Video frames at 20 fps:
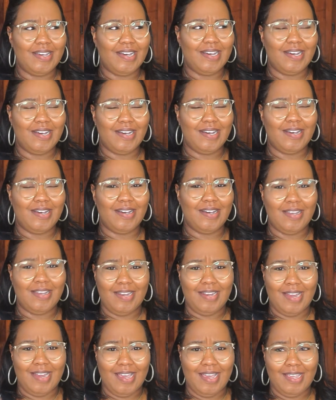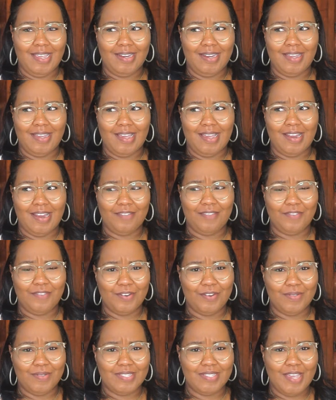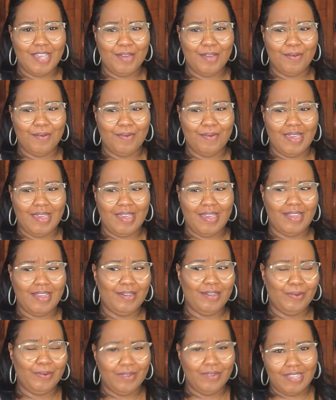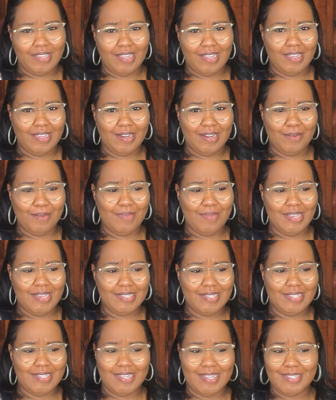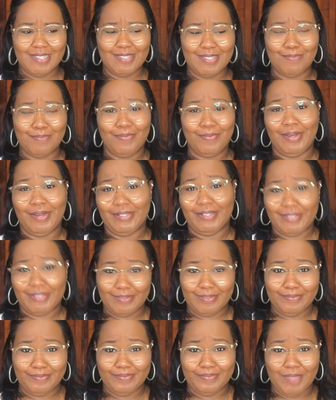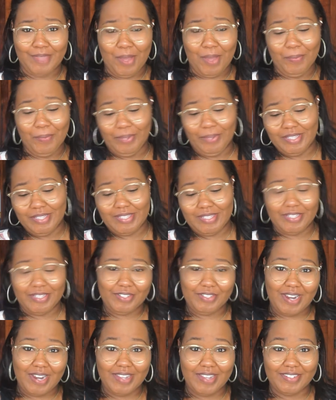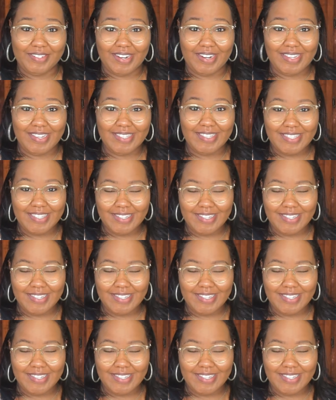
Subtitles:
online, and I found it was kind of weird. I don't think it makes sense, but we'll still try it, right?